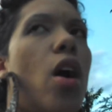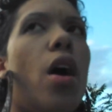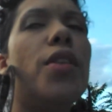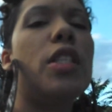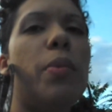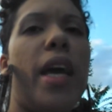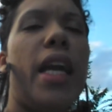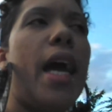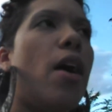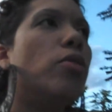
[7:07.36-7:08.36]
called the
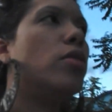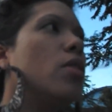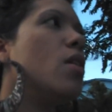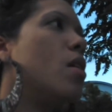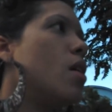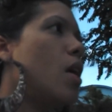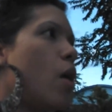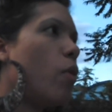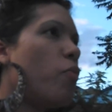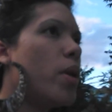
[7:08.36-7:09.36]
Spaghetti House.
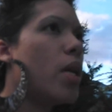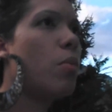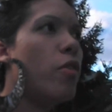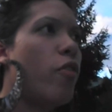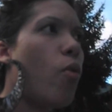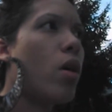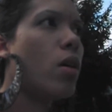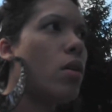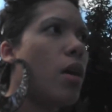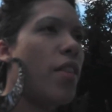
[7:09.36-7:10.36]
And we've been here
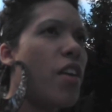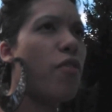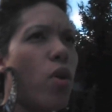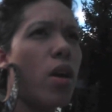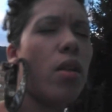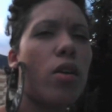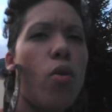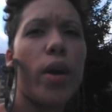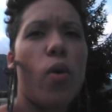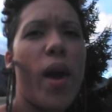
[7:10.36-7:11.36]
before, I think for another
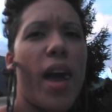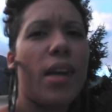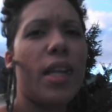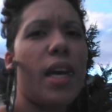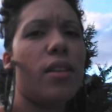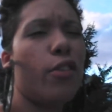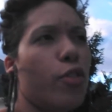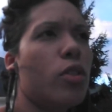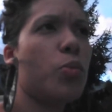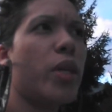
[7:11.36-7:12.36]
going away, and they, their
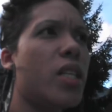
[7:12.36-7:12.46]
food is pretty